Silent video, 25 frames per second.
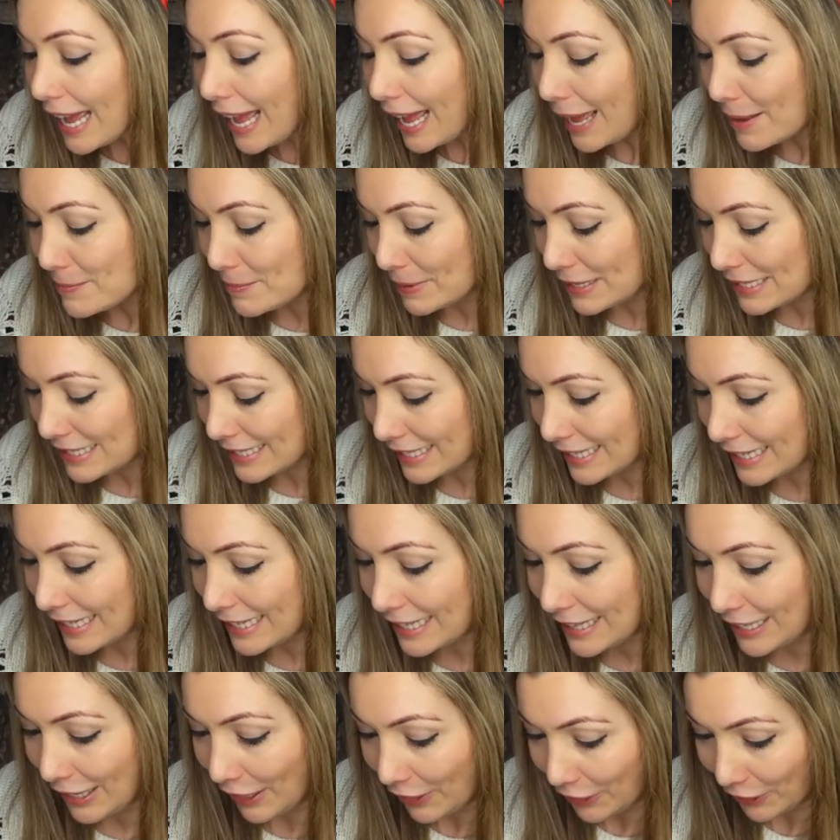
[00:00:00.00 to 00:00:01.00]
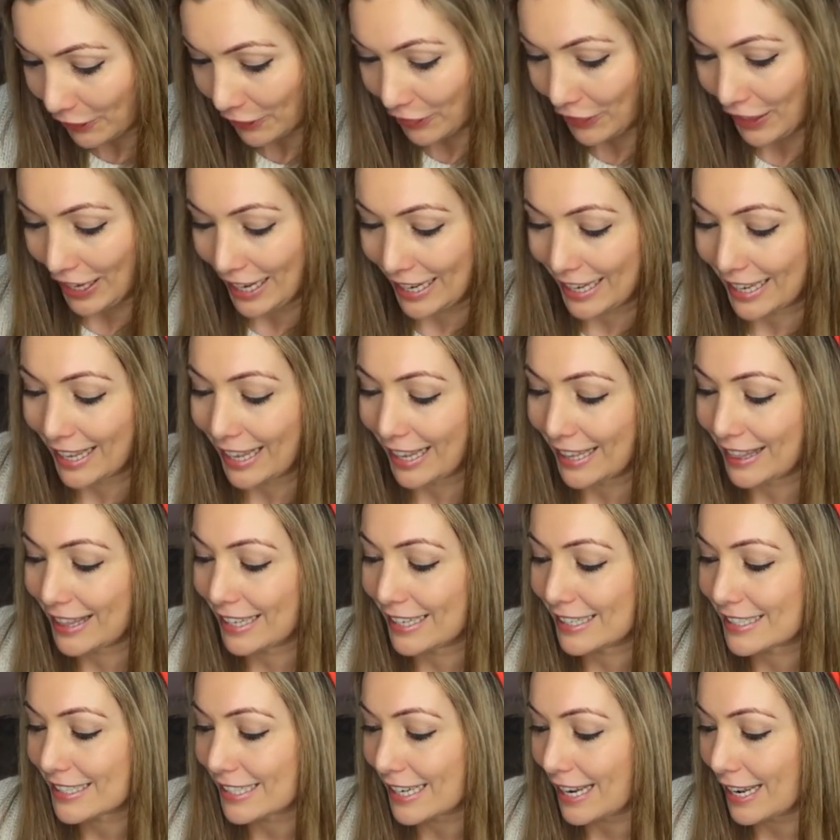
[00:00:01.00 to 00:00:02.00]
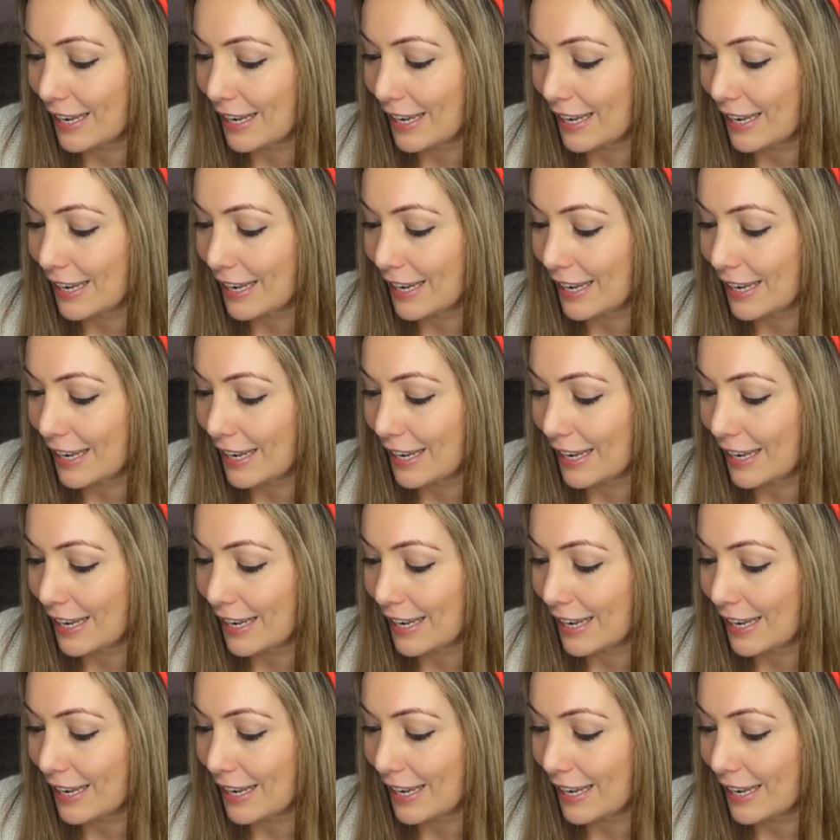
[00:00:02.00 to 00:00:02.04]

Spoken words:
And basically the other thing that